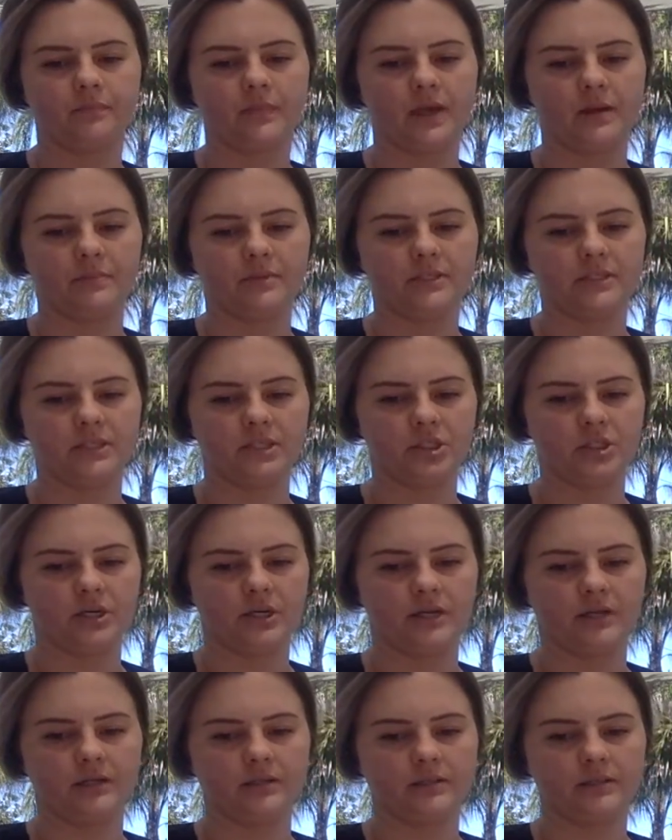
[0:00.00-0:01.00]
and
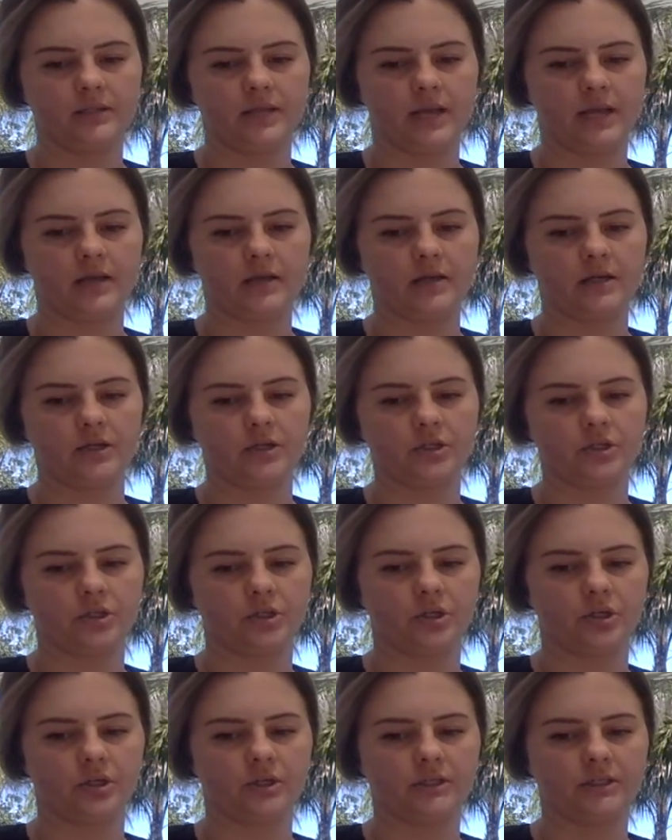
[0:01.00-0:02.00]
teachings, and
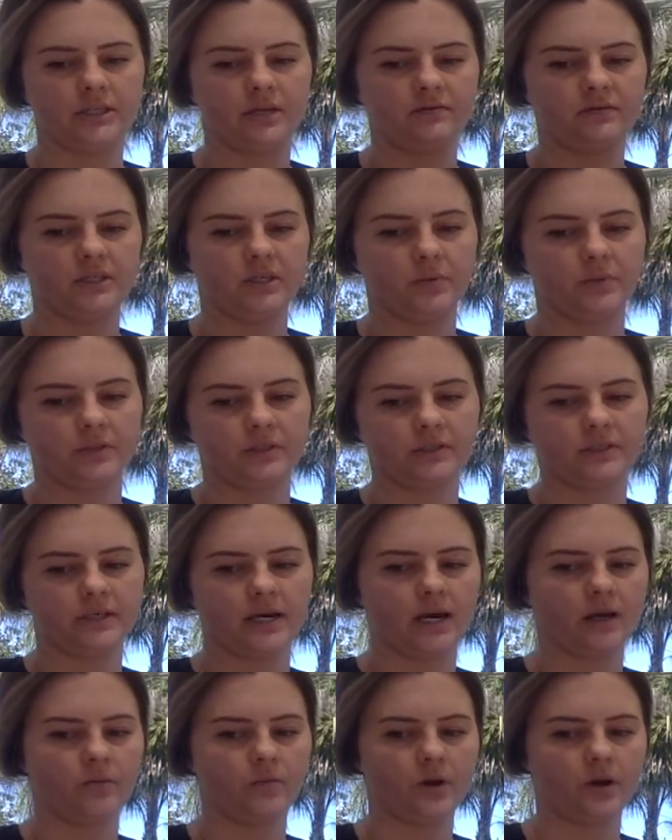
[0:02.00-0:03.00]
ensure safety with the
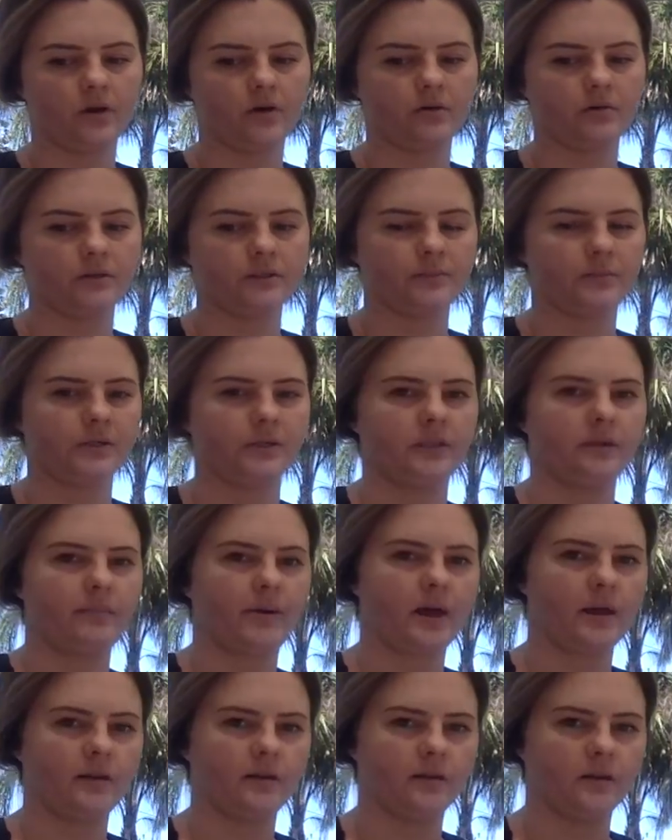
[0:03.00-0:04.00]
side rails, putting the
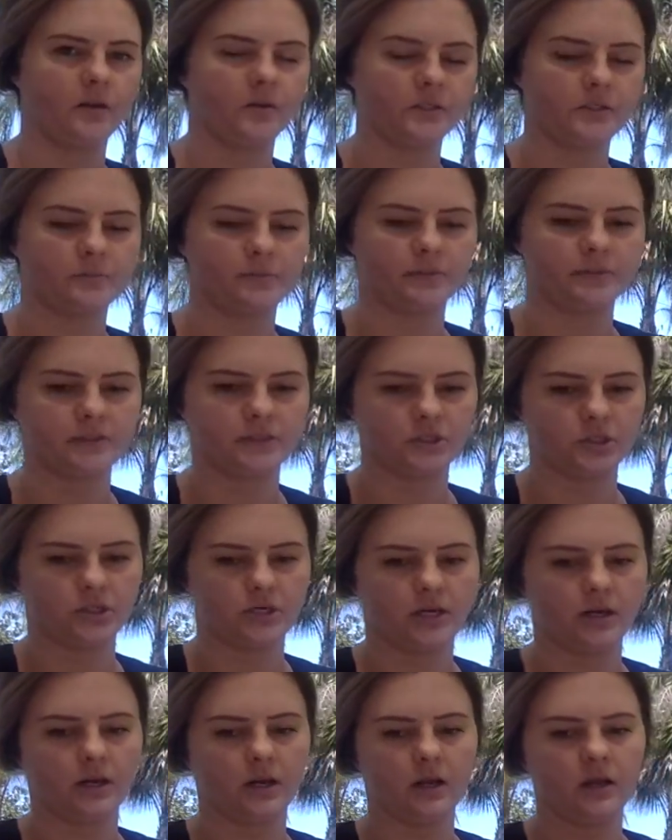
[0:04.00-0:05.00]
bed in the lowest
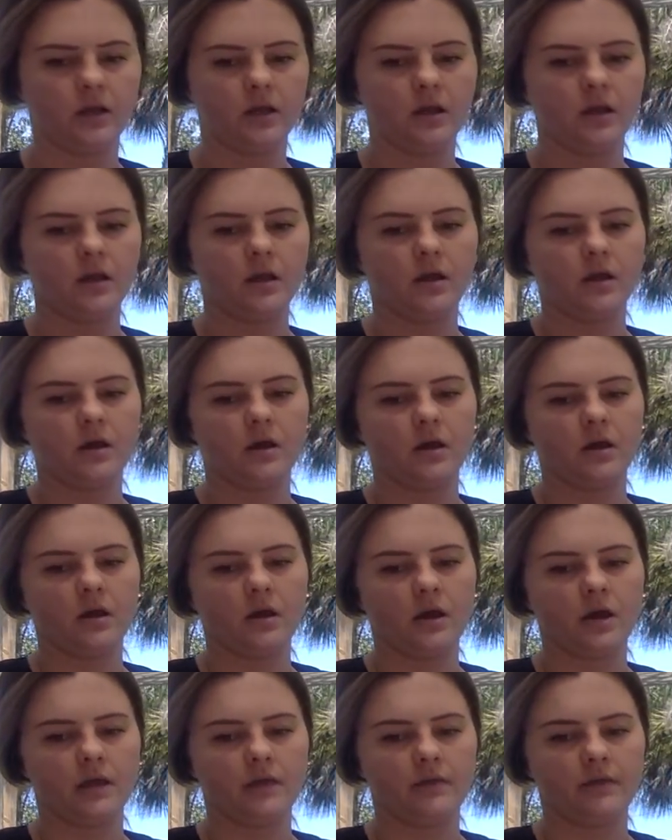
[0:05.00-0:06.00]
position.
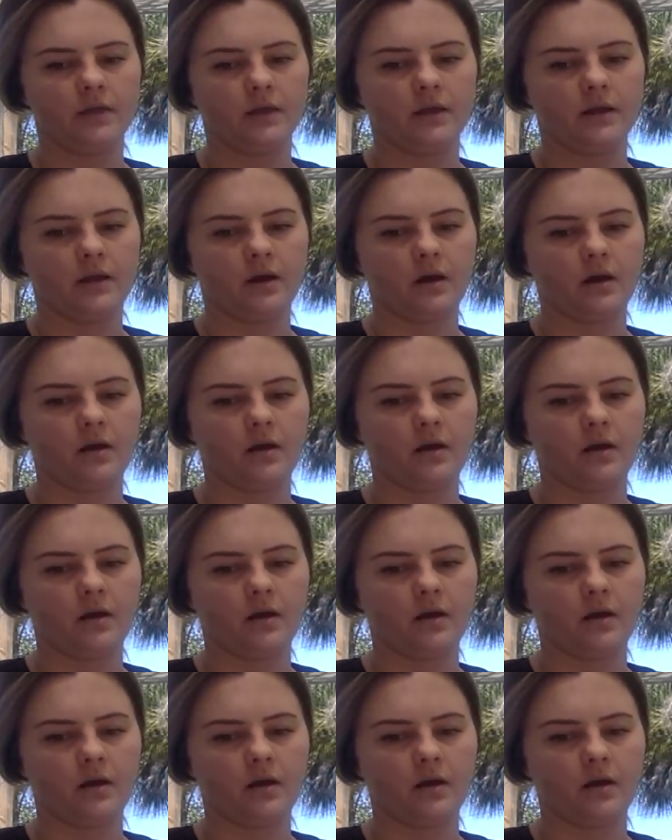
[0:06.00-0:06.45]
And then